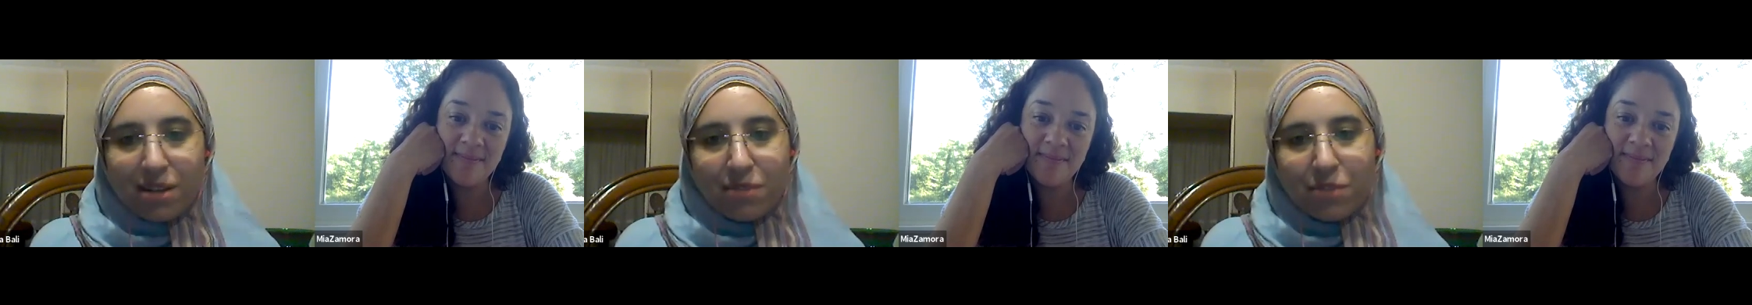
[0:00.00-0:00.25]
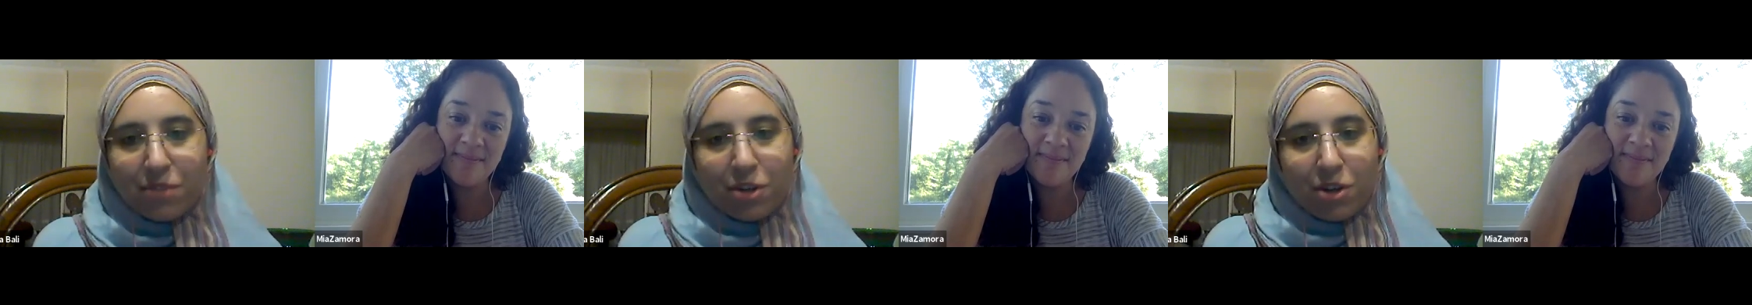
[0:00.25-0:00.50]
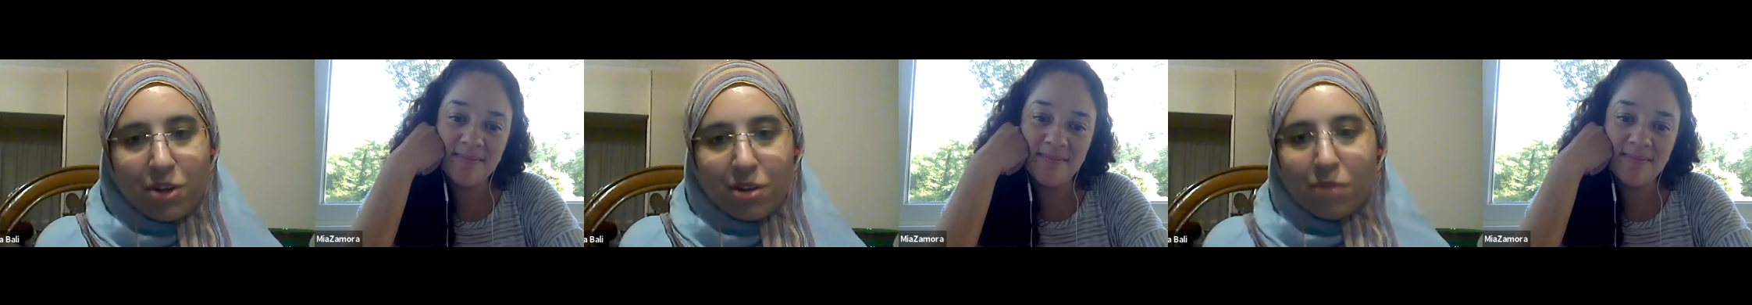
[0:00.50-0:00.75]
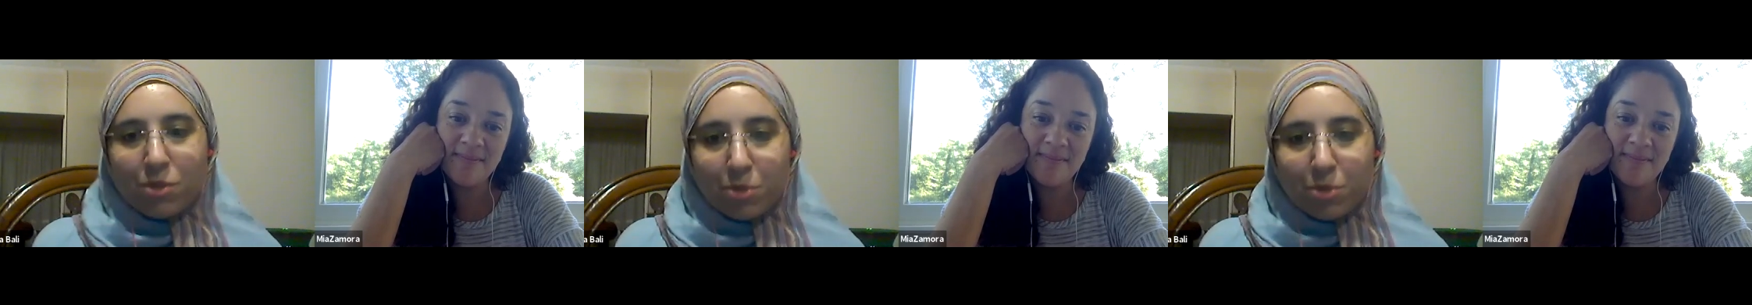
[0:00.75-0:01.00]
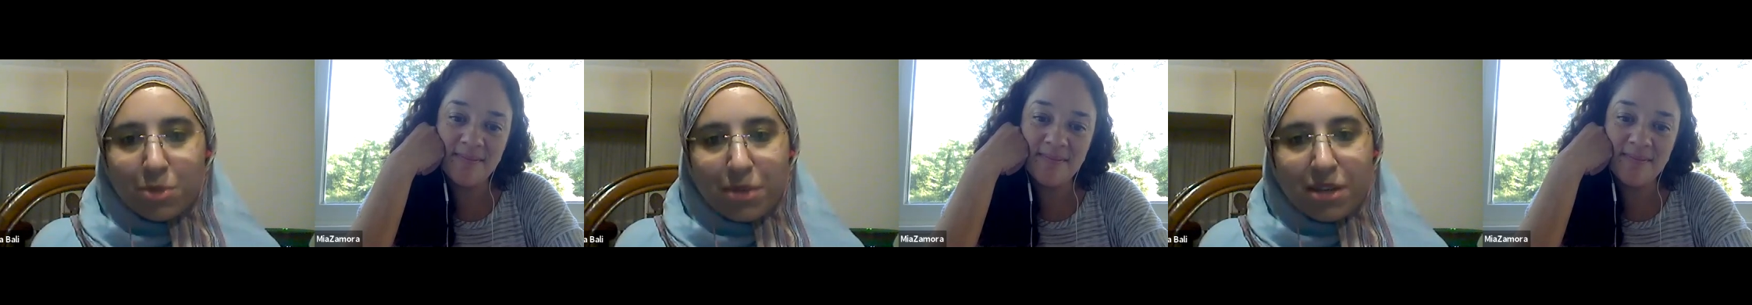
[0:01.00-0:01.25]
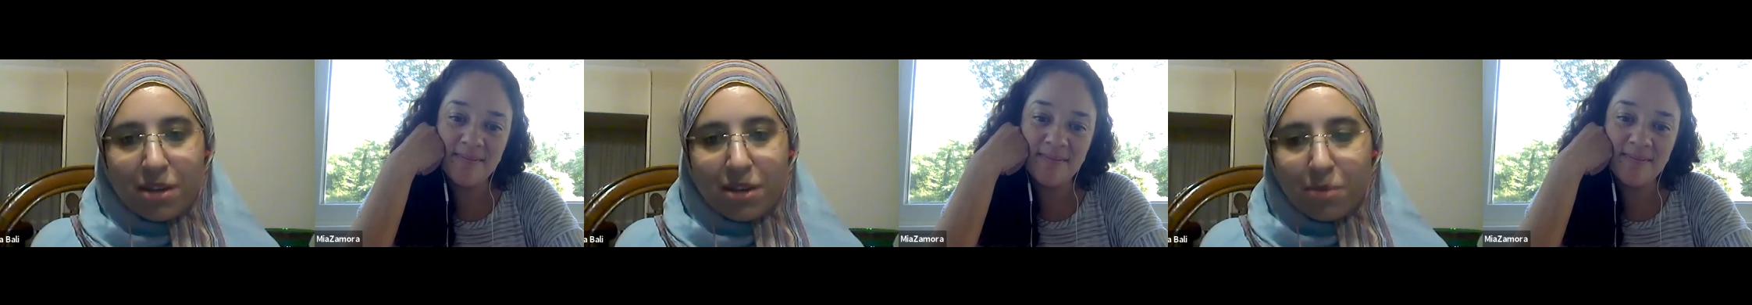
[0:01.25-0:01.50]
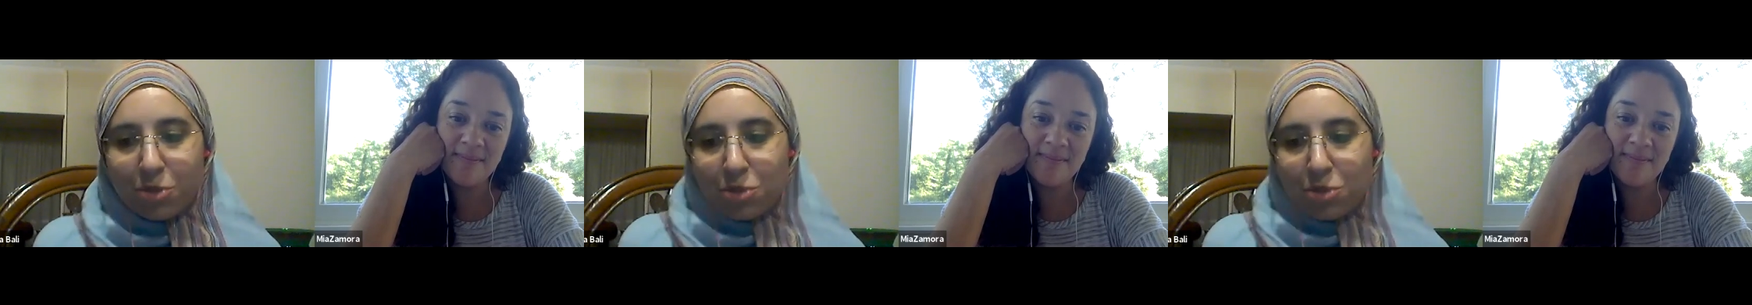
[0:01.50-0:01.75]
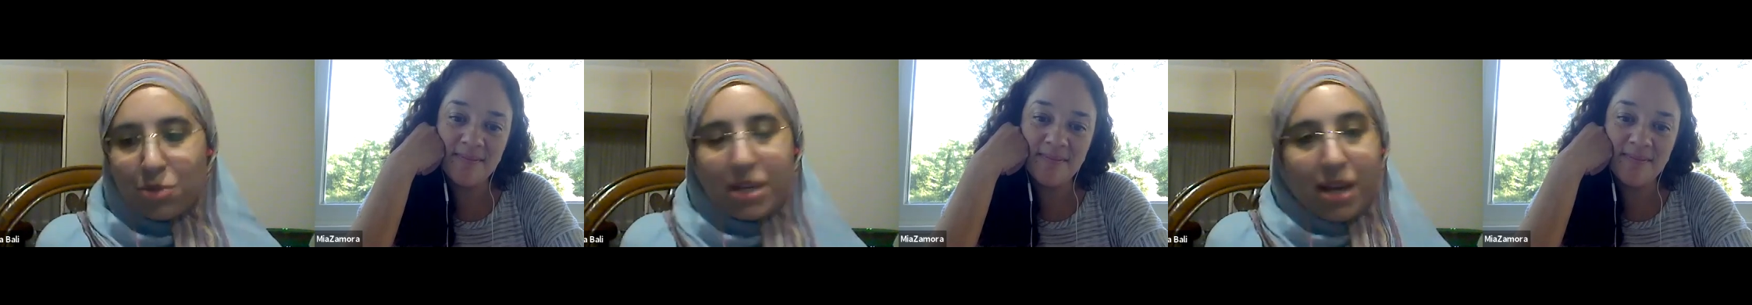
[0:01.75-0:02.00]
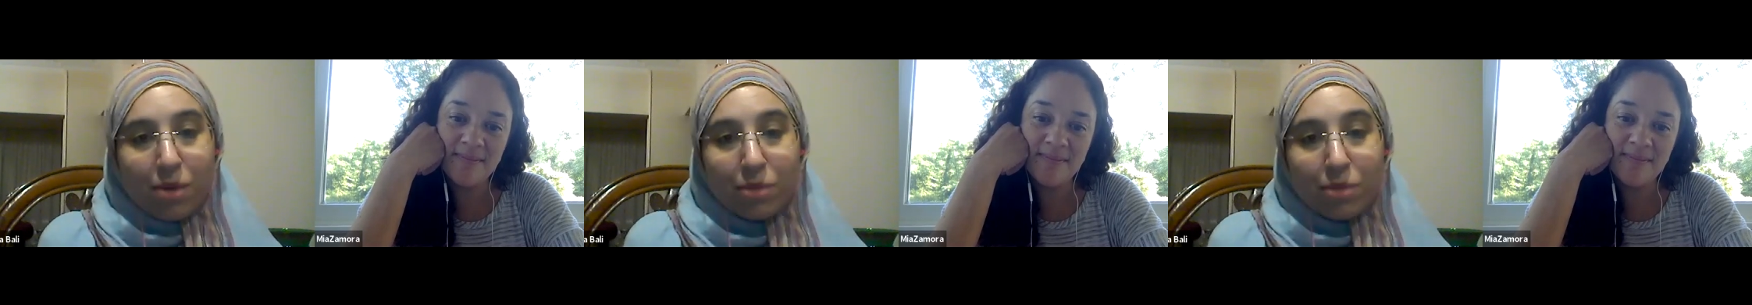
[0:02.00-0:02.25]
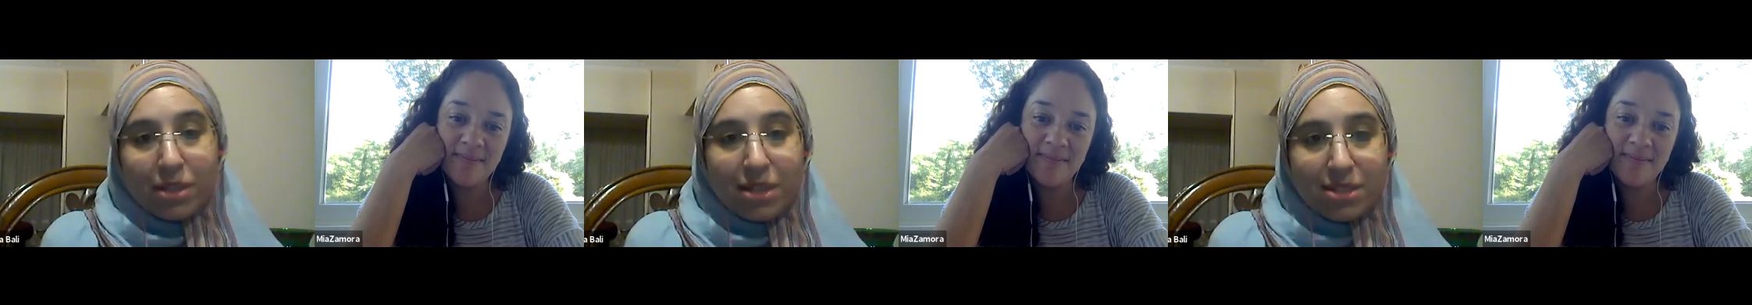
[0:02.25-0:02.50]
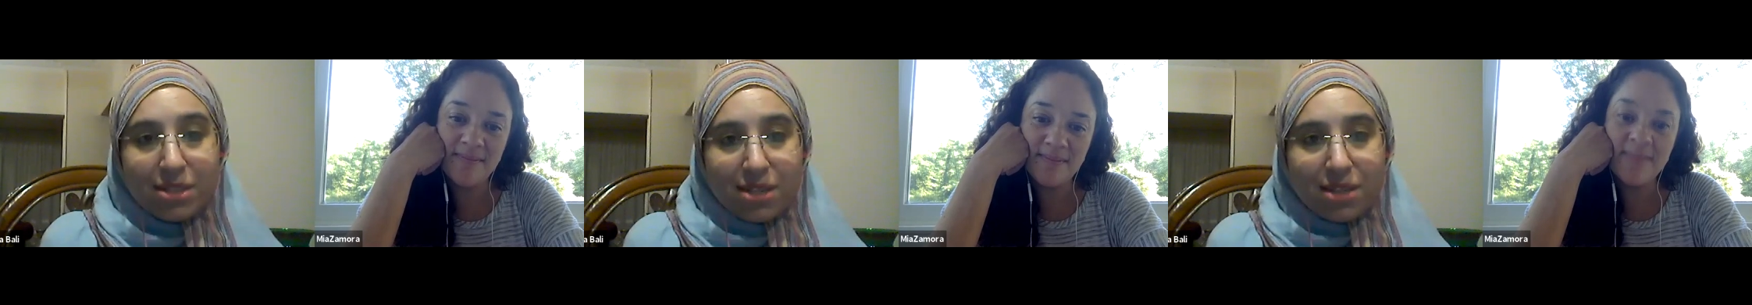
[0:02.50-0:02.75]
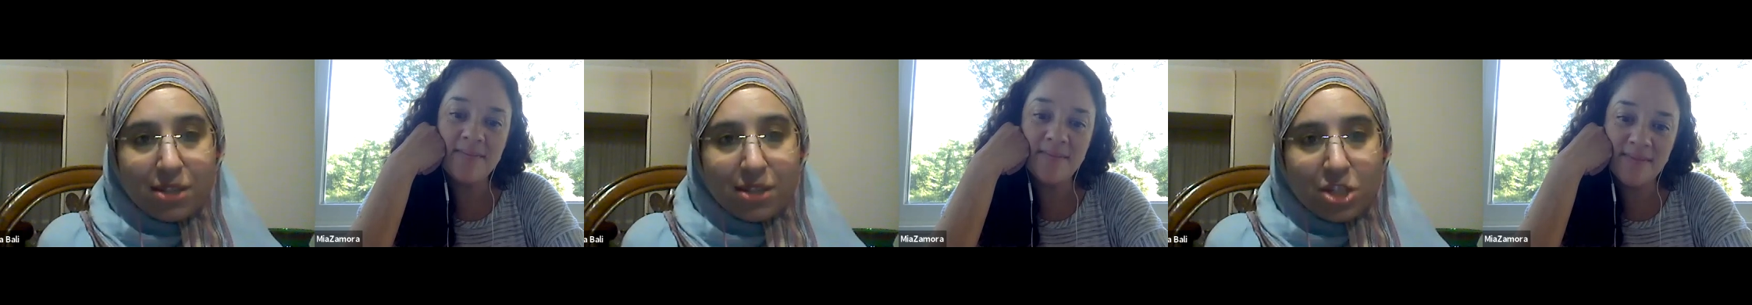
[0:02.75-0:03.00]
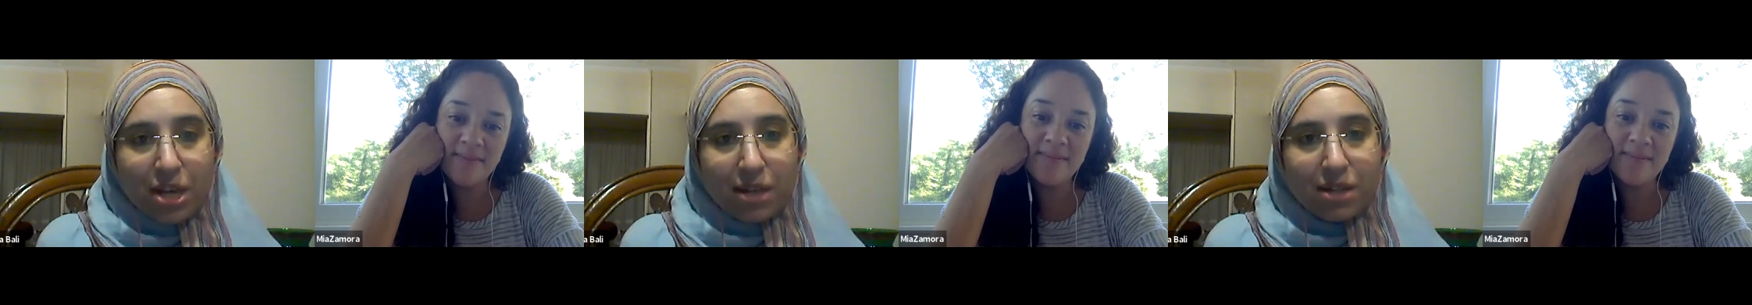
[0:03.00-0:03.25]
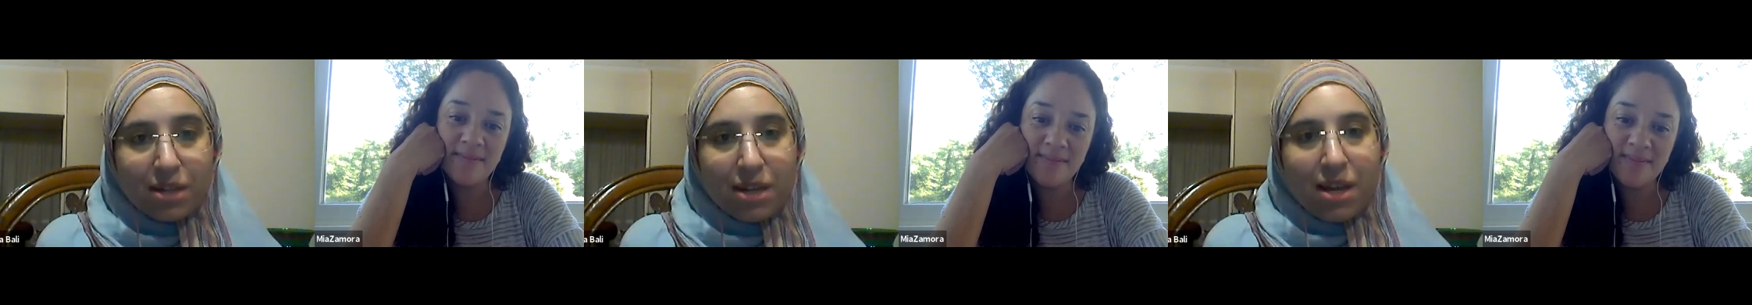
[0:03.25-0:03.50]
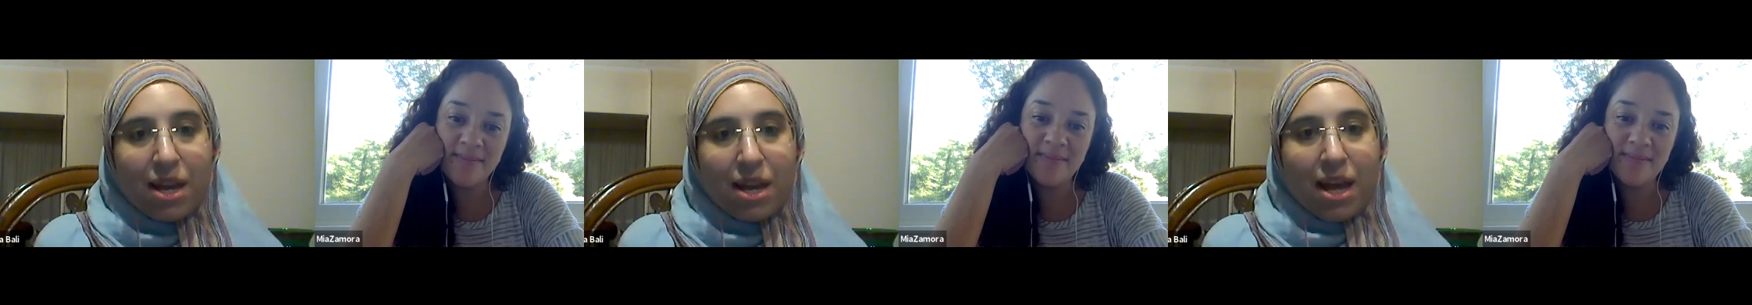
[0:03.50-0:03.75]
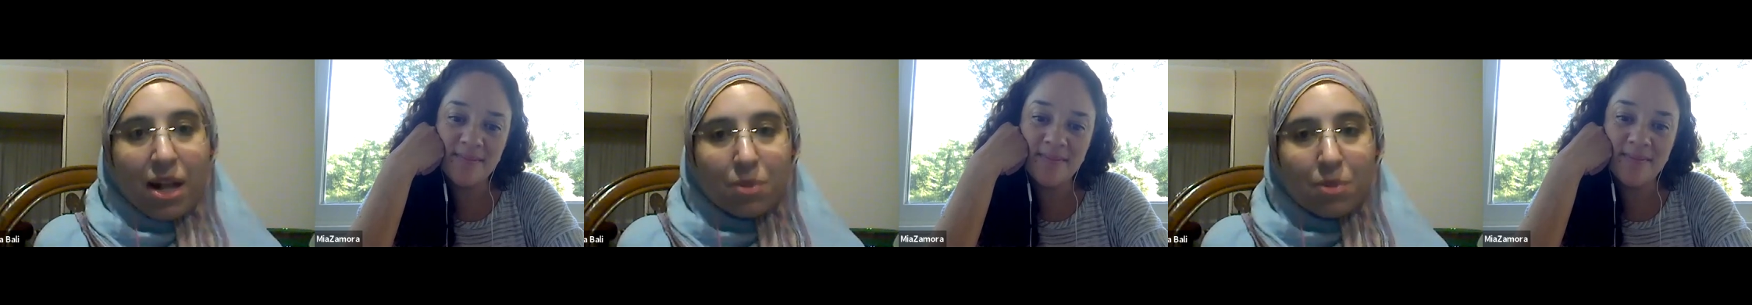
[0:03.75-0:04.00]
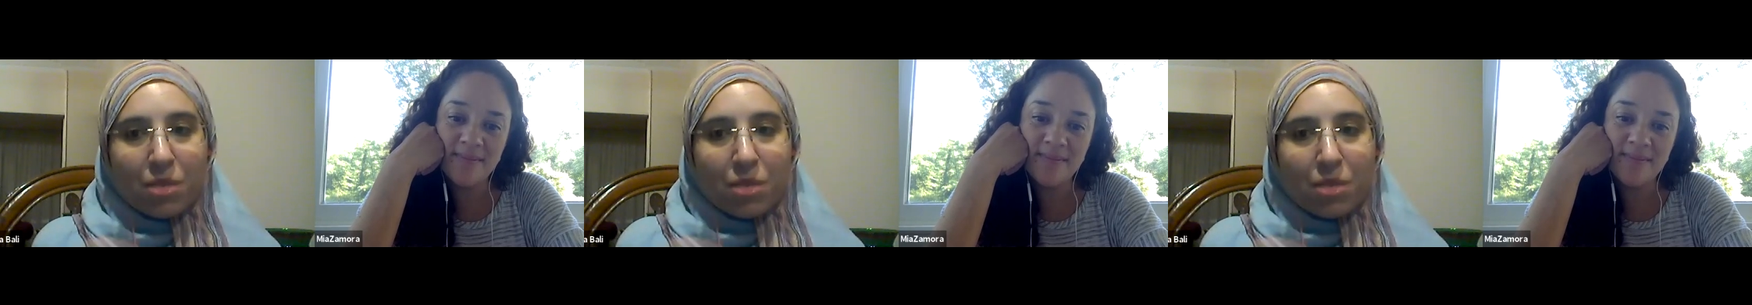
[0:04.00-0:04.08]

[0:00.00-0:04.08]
Speaker 1: And if they're not comfortable speaking up, just reading out what they say in the chat helps.